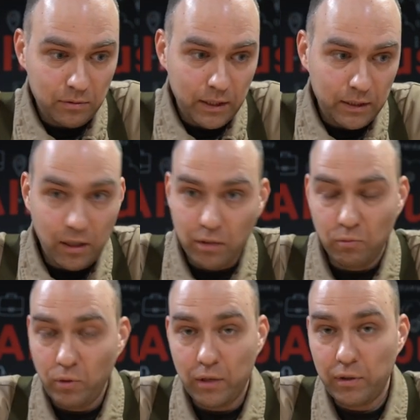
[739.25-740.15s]
like,
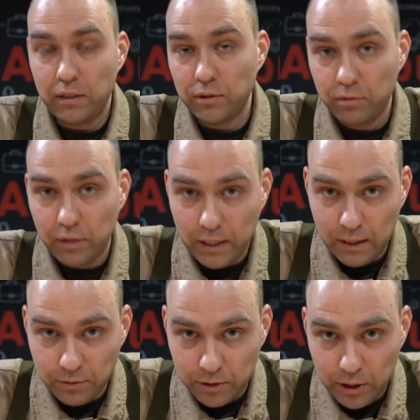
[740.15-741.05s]
where else do I
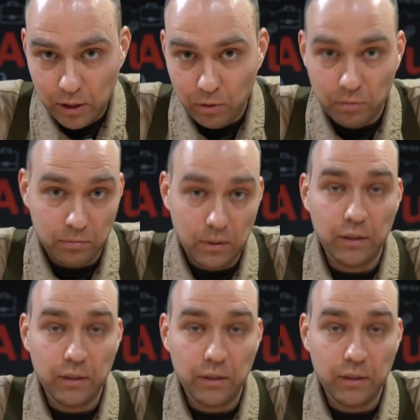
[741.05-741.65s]
have to go?